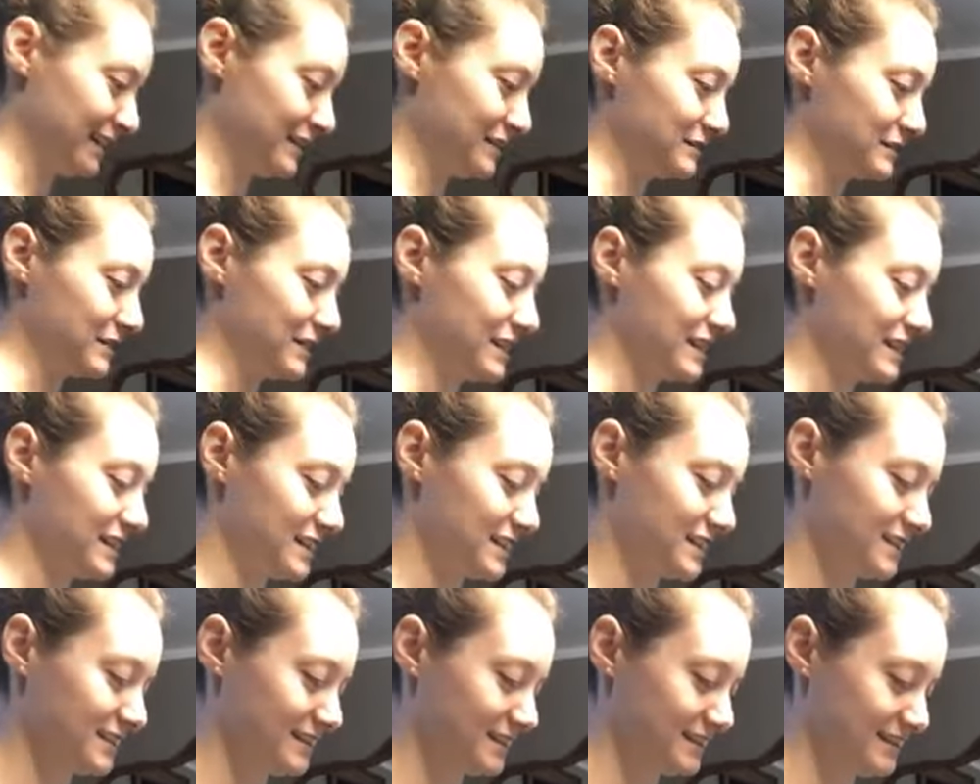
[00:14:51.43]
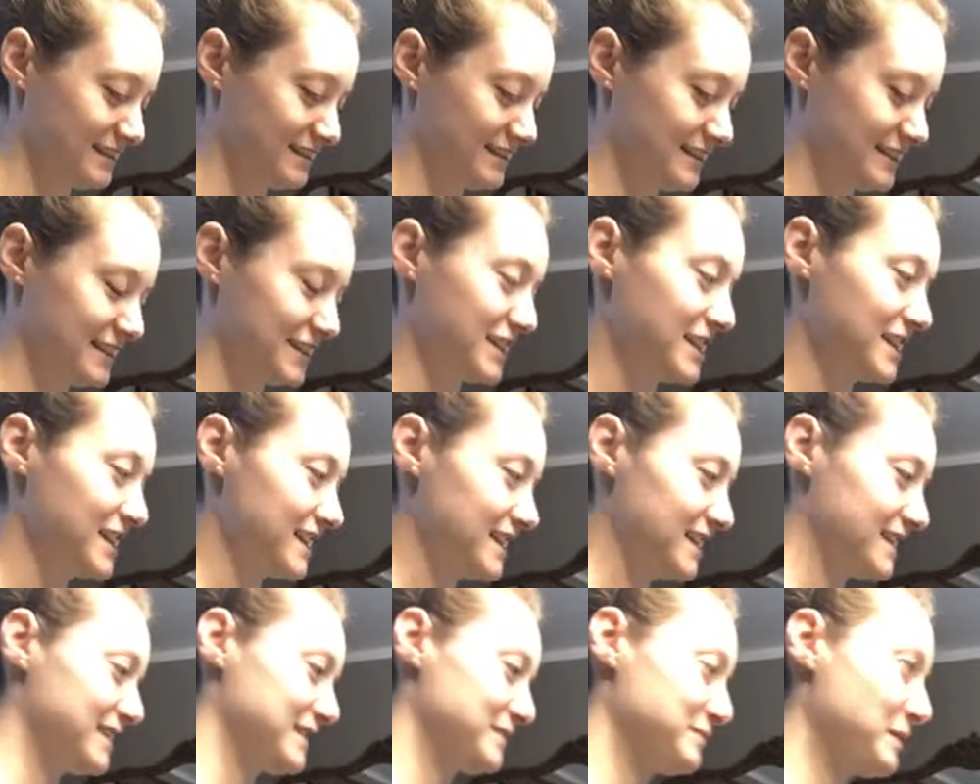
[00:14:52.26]
Not really,
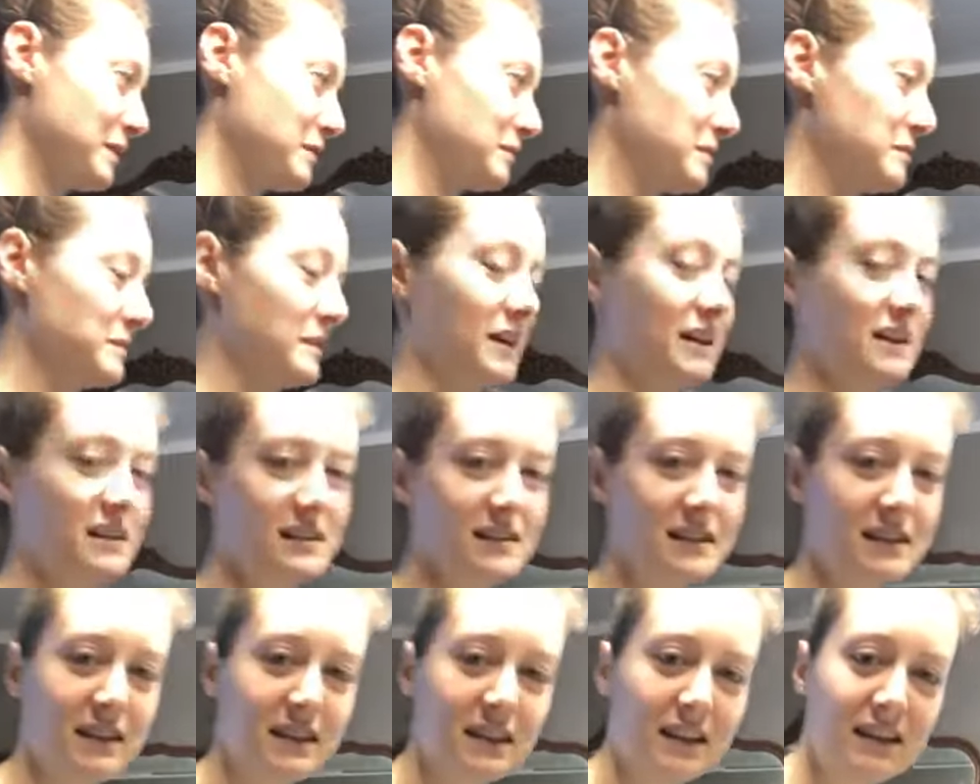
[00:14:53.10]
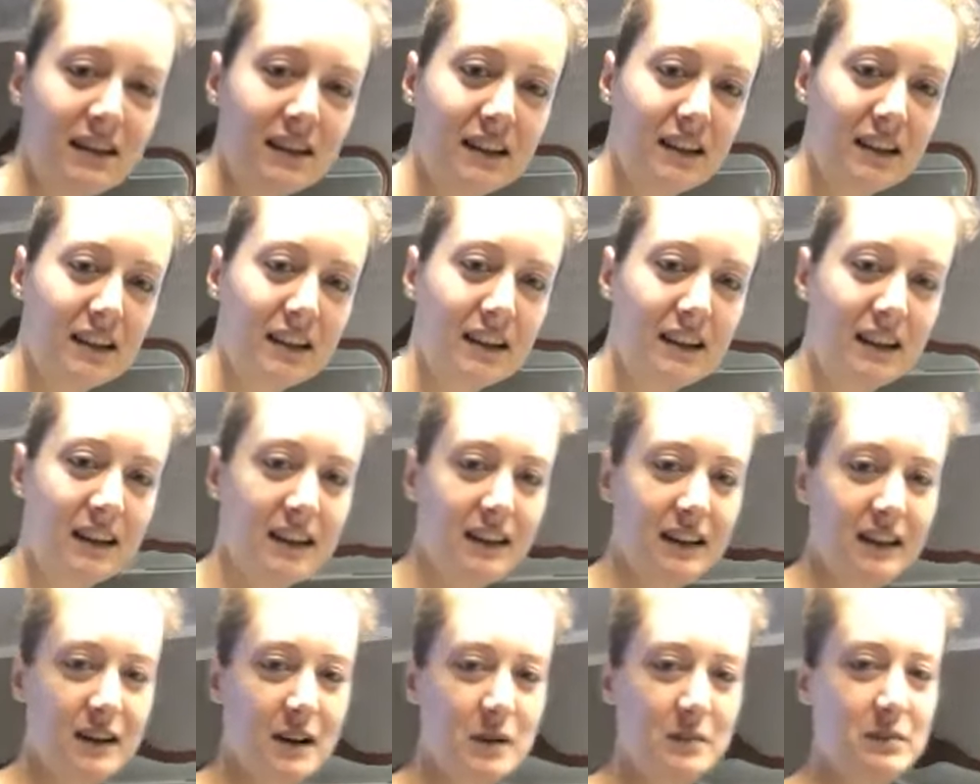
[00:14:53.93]
geez, it's probably been a